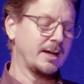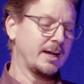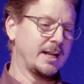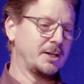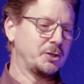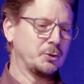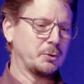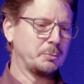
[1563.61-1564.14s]

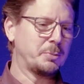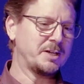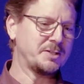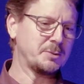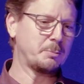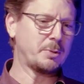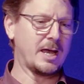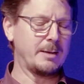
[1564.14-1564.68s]
And he took a
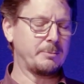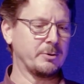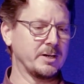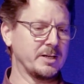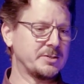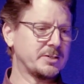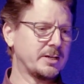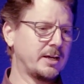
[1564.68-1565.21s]
piece of paper and
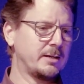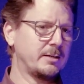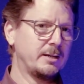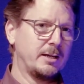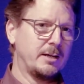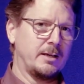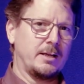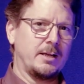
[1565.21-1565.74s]
he said,
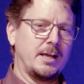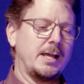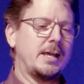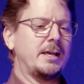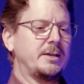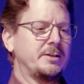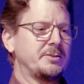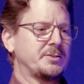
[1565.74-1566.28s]

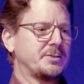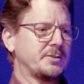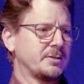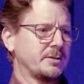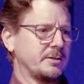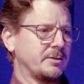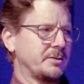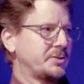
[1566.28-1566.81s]
"Here's
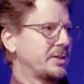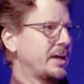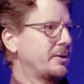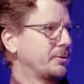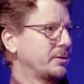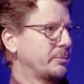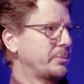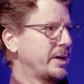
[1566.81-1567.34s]
the
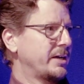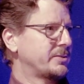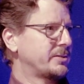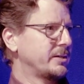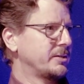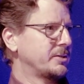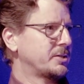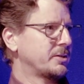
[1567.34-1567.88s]
center of the
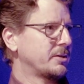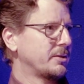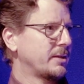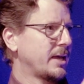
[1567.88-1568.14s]
message.